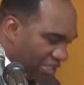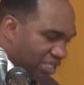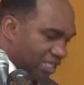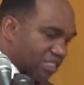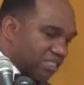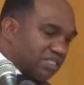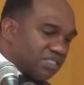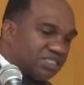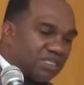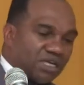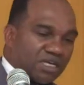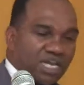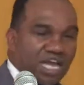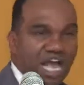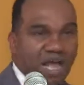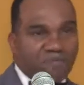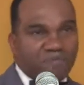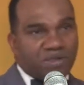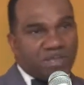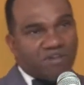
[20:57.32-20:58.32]
this is a
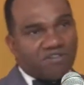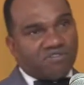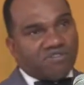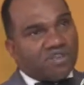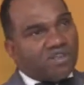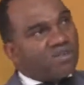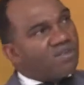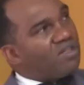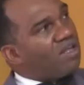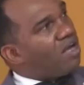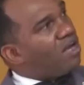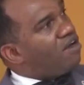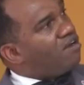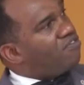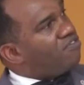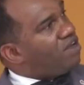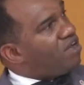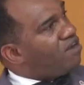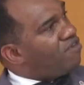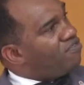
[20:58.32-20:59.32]
copy of
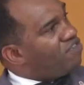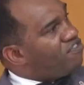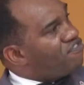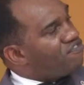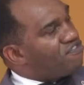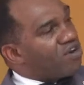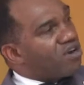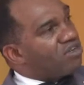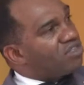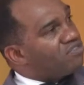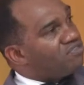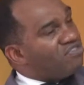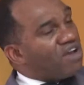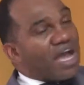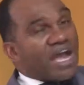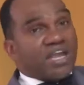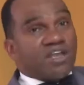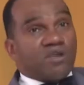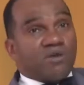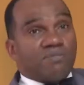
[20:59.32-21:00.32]
the first
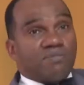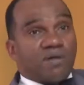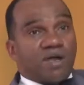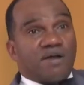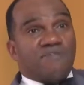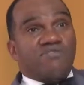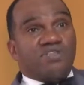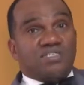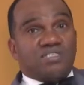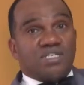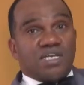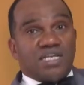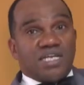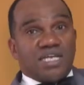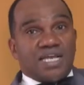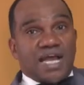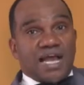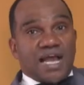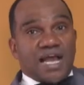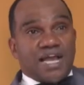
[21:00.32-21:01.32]
volume of the
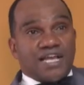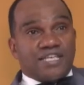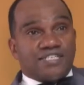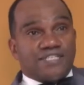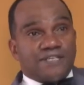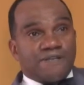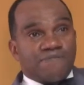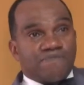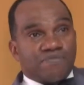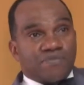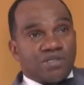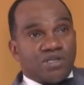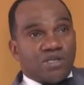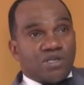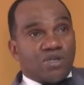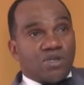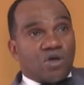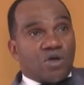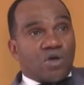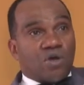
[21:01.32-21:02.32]
study guides.
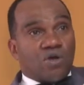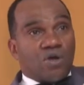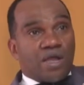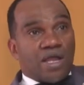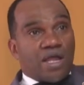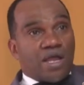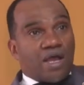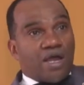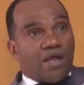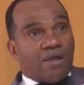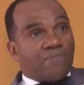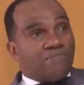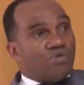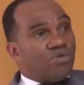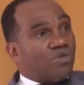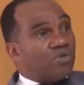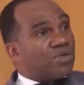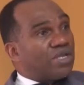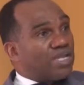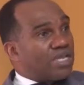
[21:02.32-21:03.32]
You know,
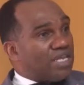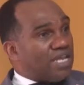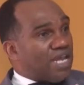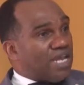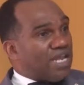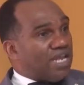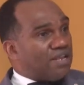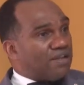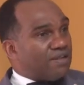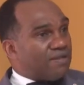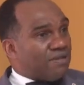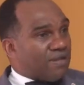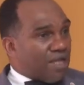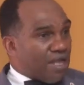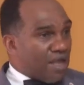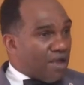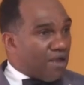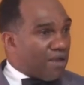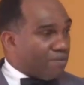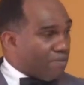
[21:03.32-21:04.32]
you can get it
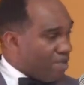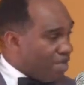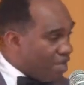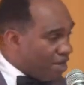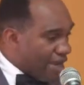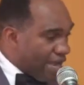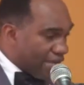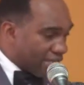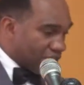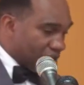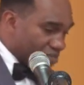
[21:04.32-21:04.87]
here at the